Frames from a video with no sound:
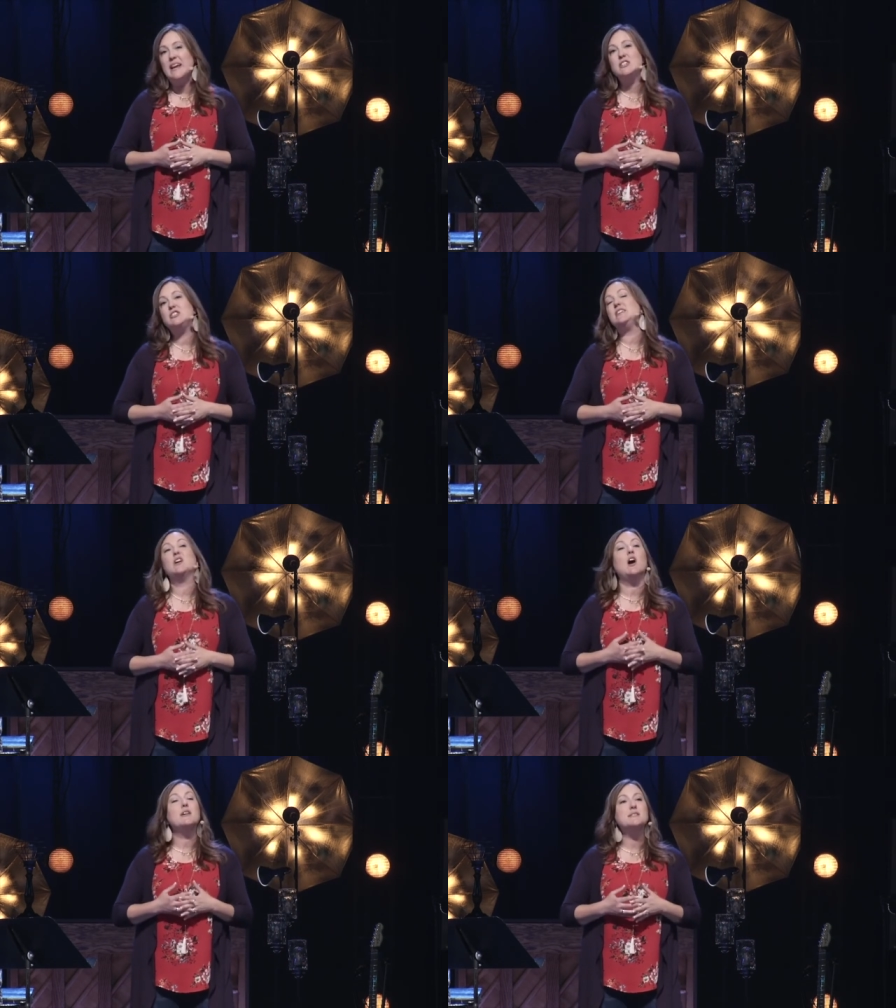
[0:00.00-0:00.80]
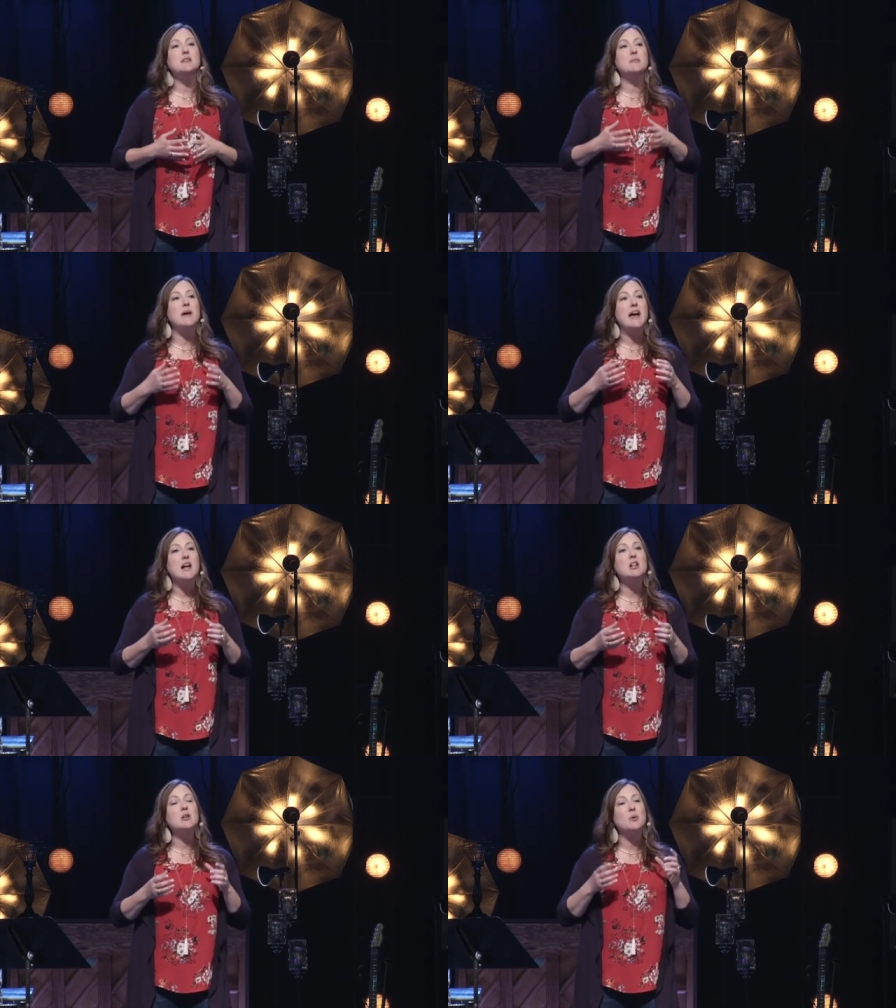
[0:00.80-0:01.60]
And she calls him
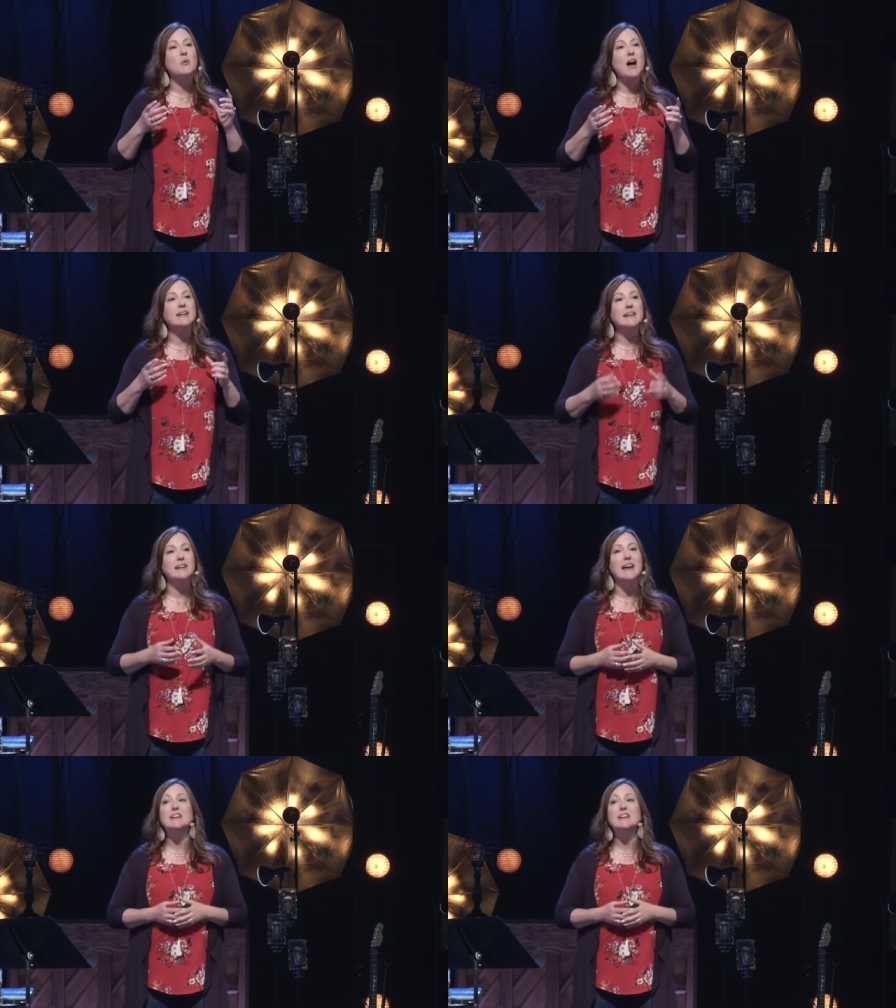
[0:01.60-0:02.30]
El Rai.